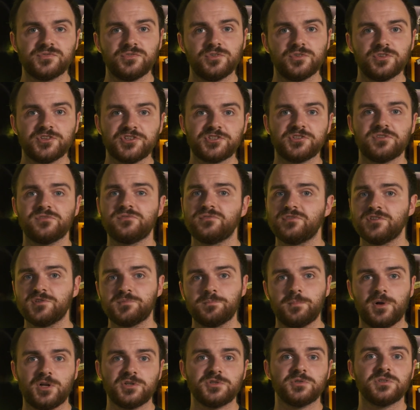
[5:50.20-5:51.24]
for other stuff that's
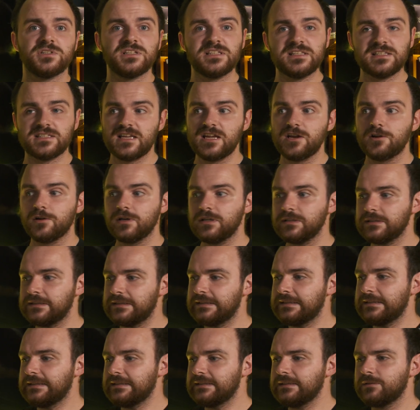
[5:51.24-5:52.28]
bottled in this era.
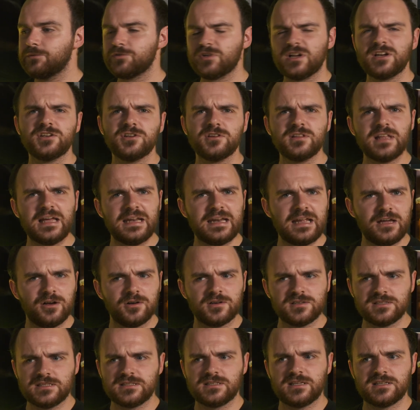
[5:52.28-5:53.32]
I'm trying to do that now
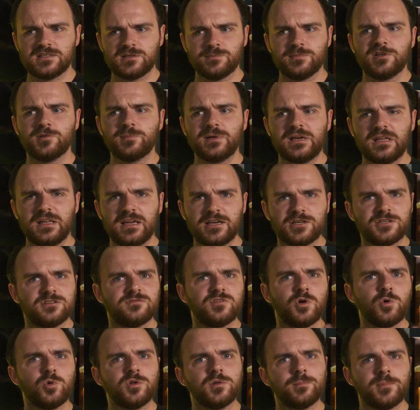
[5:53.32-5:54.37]
because it's nice to build up a collection of
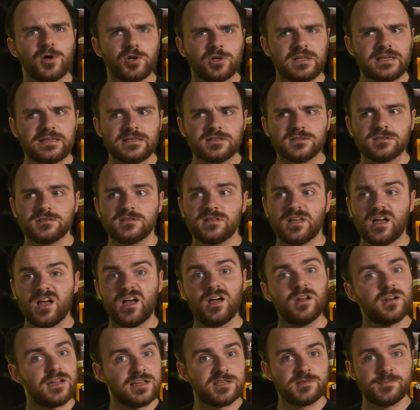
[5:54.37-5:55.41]
older bottlings that
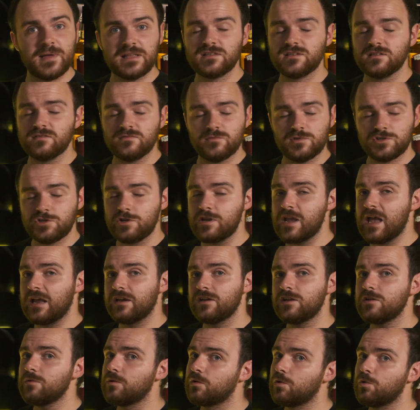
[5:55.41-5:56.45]
aren't expensive, which you can
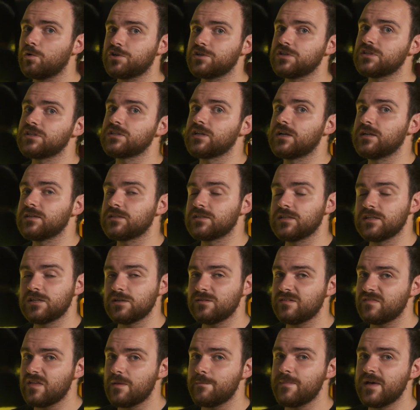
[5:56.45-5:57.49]
do on auction sites. They do
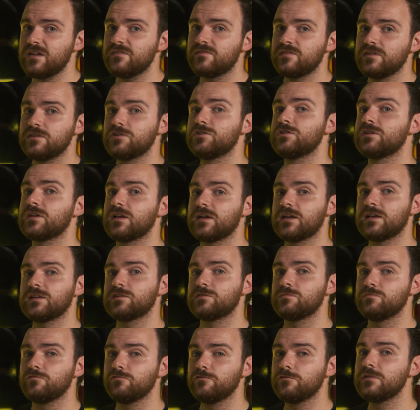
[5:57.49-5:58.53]
have their benefits. You can get
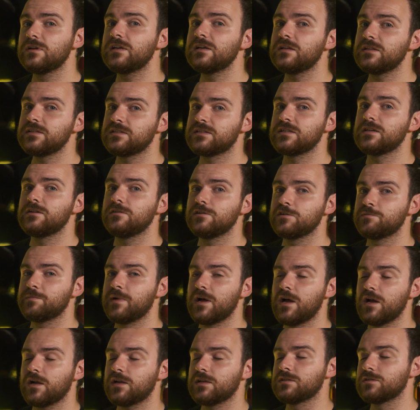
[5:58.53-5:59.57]
some really serious
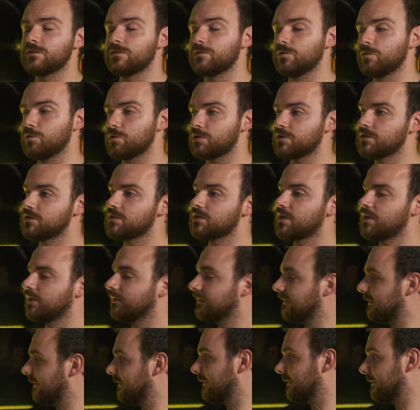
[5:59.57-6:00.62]
bargains on an auction site.
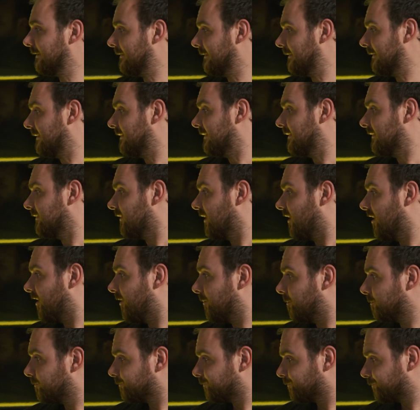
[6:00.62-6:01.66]

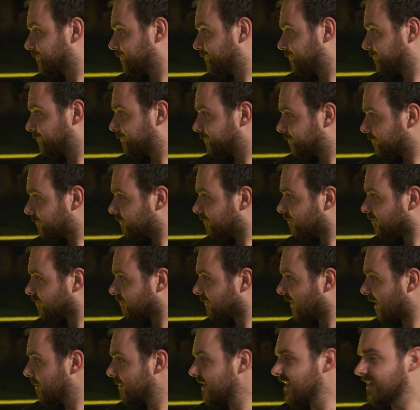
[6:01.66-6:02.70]
Um,
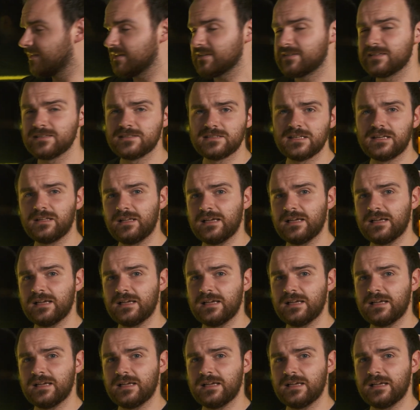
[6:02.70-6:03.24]
but yeah, this is the